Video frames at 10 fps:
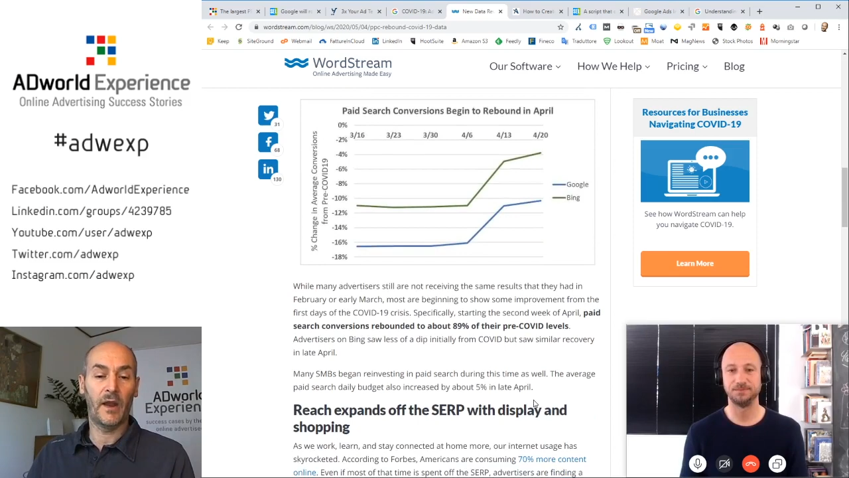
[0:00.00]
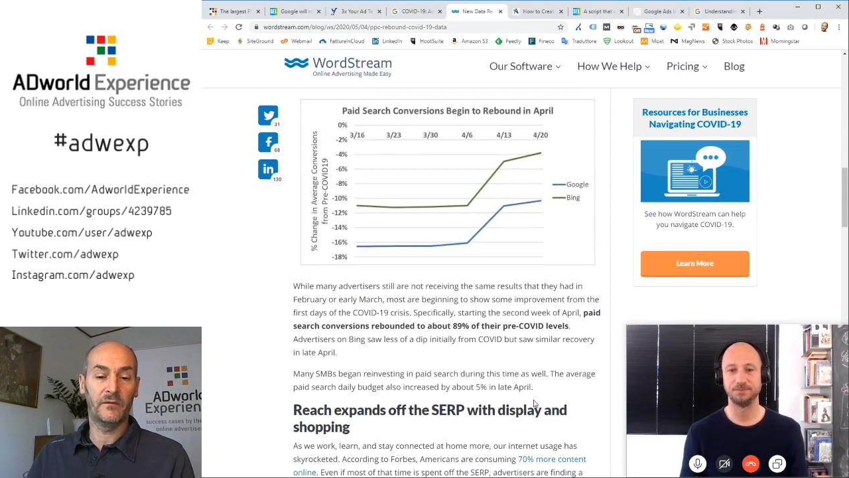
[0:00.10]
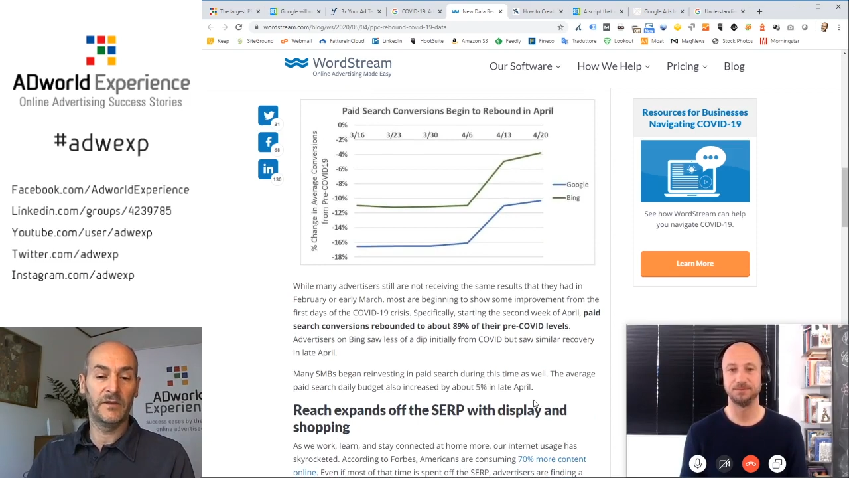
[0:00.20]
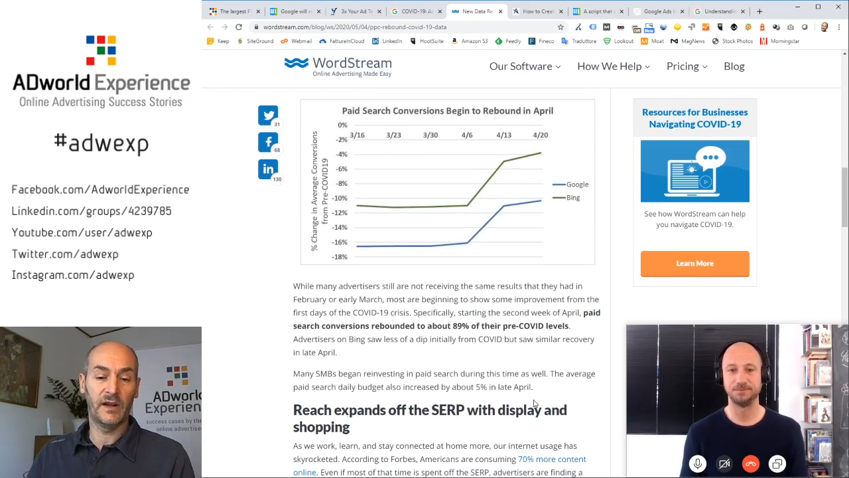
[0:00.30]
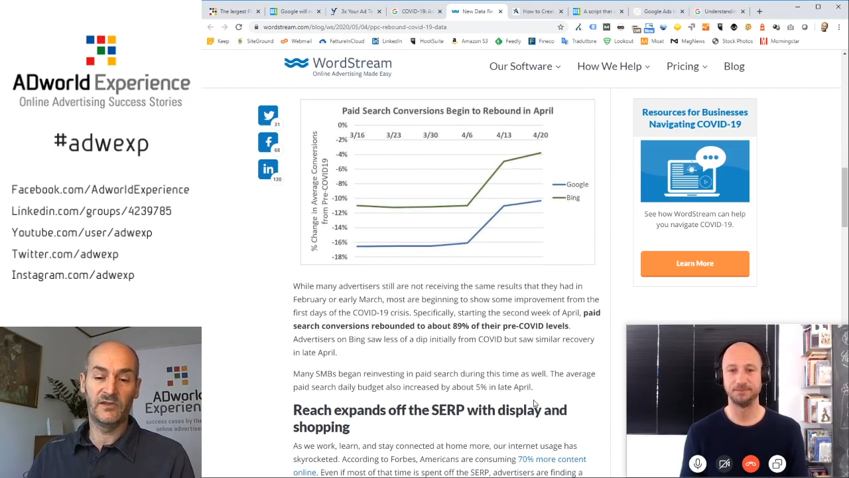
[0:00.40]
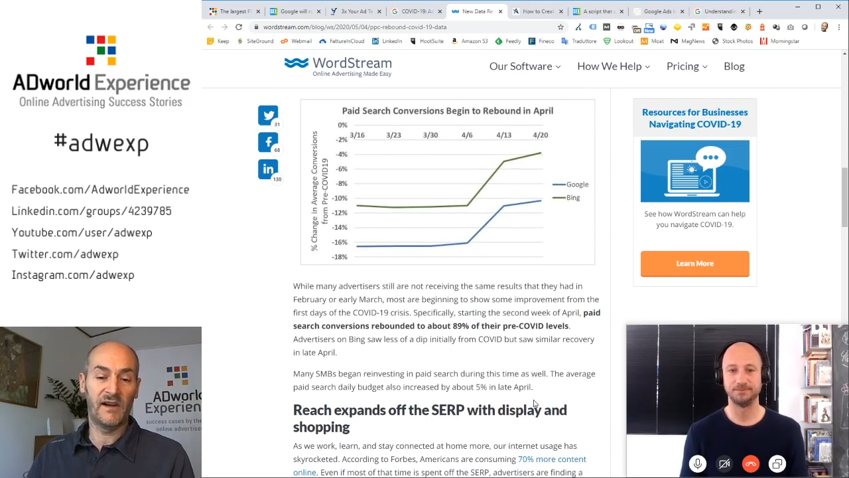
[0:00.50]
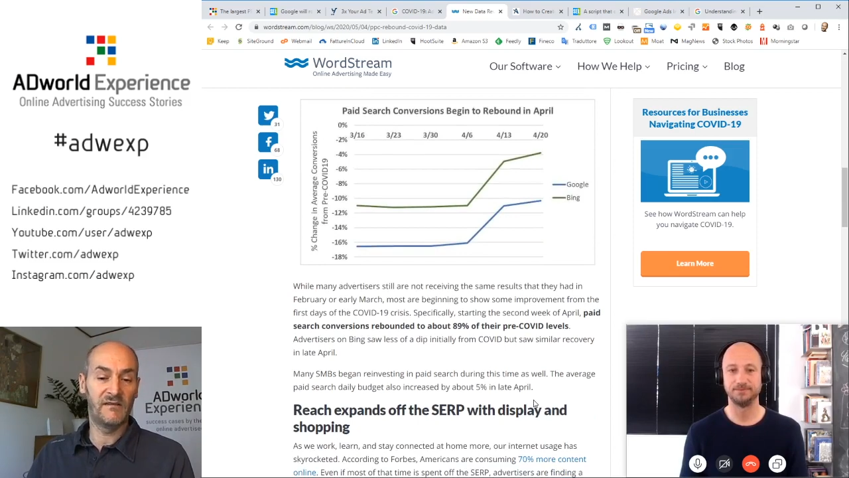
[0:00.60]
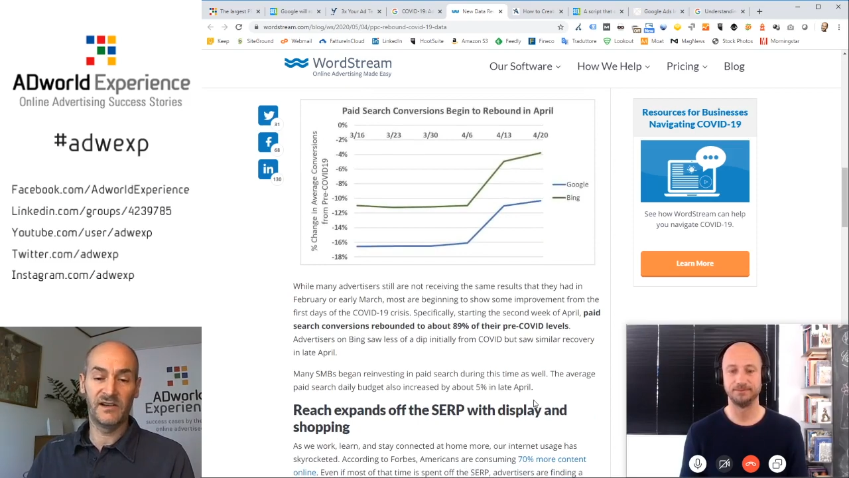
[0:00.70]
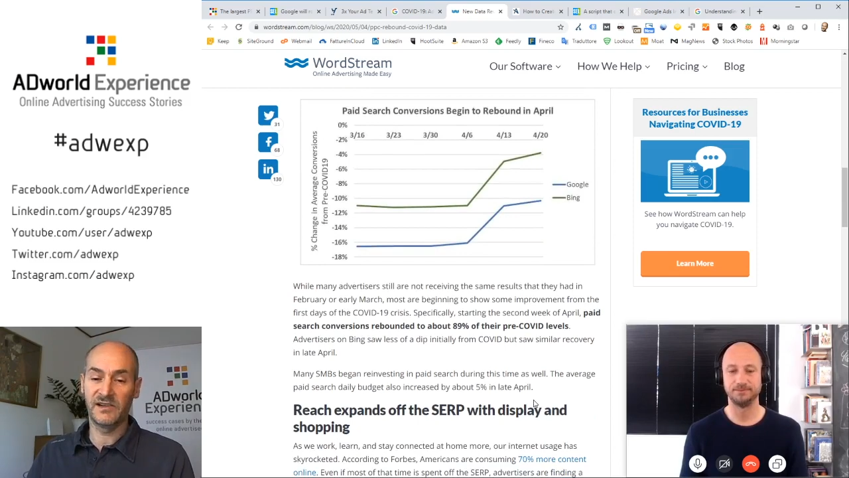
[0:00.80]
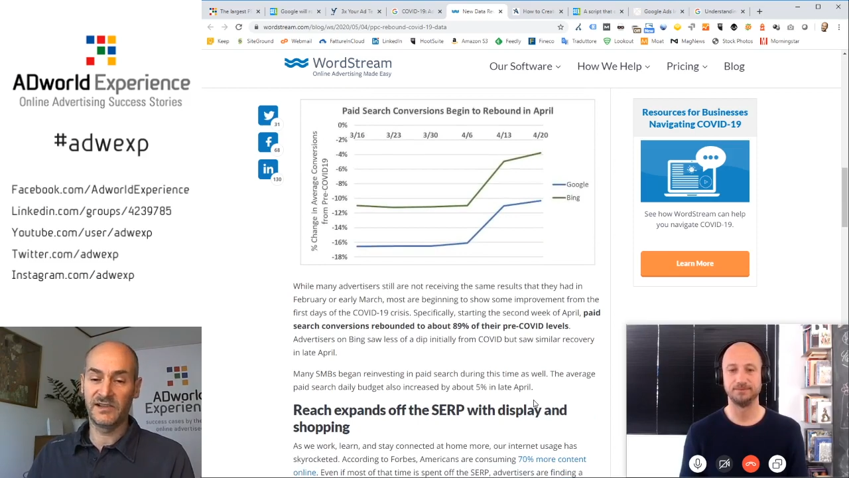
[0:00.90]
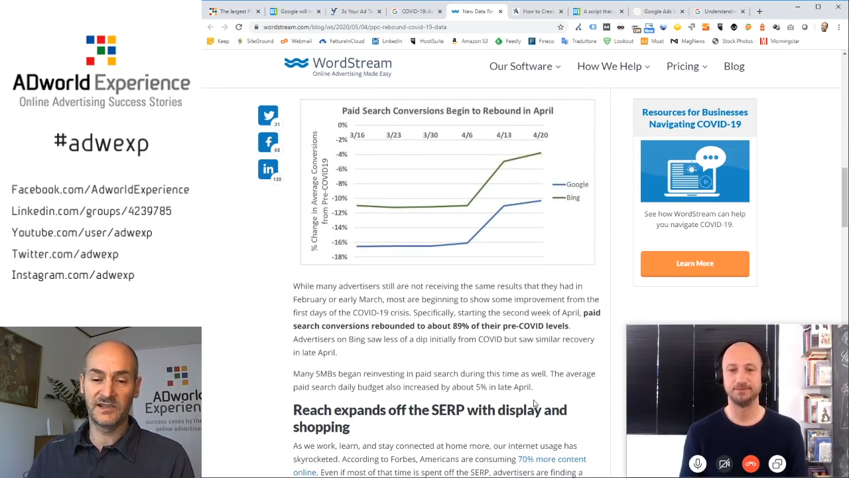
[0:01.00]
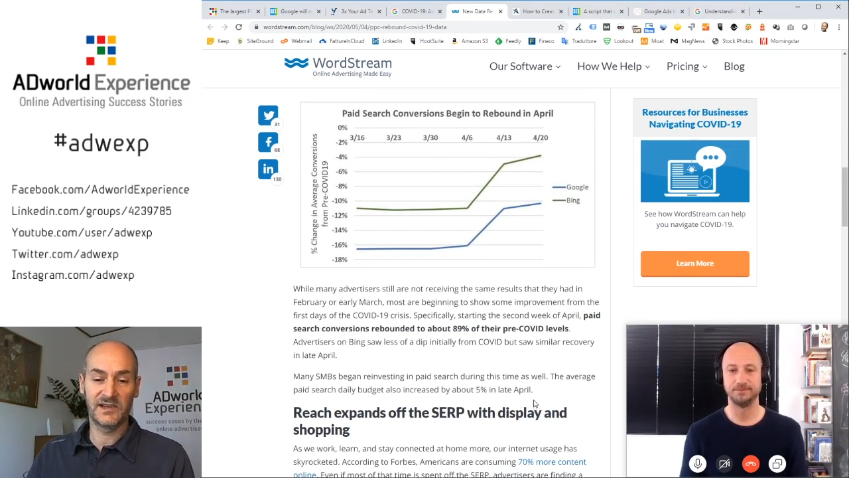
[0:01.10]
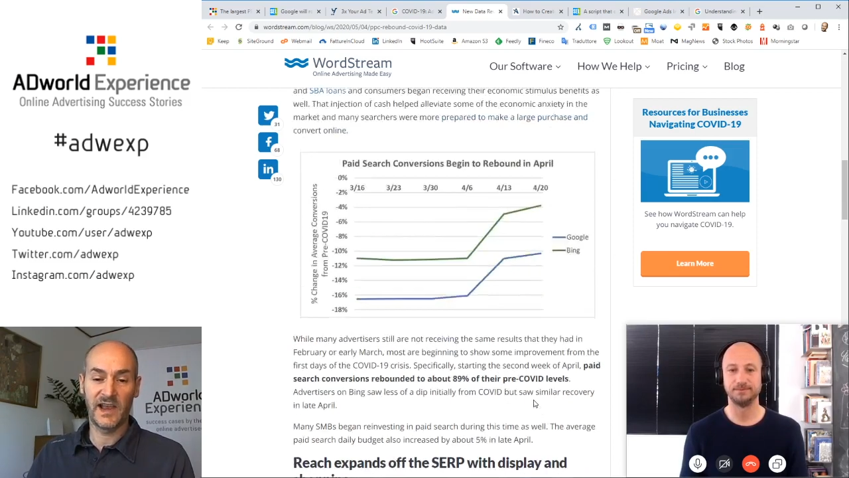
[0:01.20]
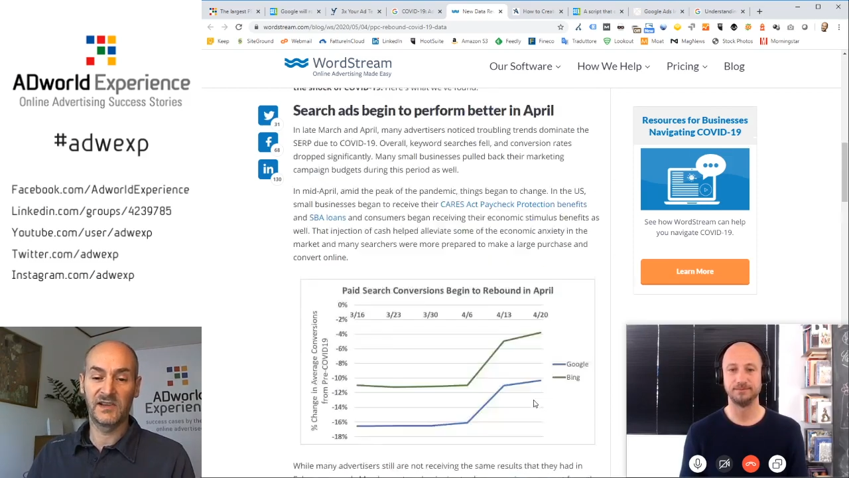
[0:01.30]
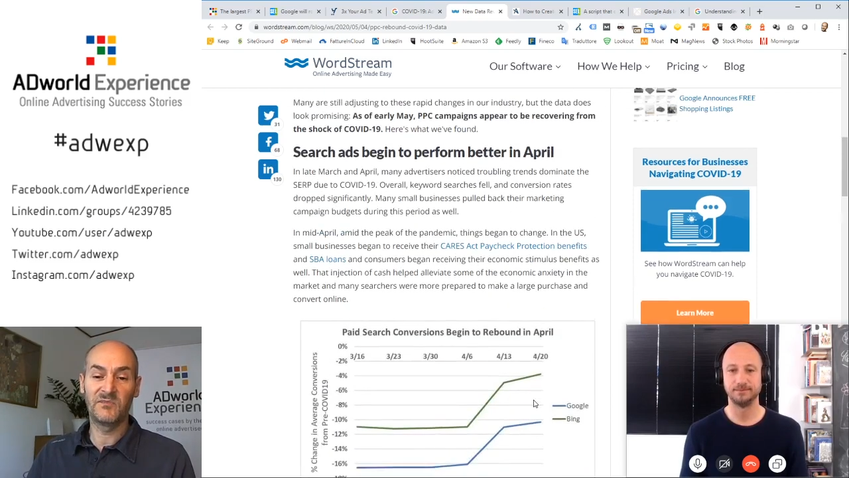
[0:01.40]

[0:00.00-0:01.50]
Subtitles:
yeah, travel has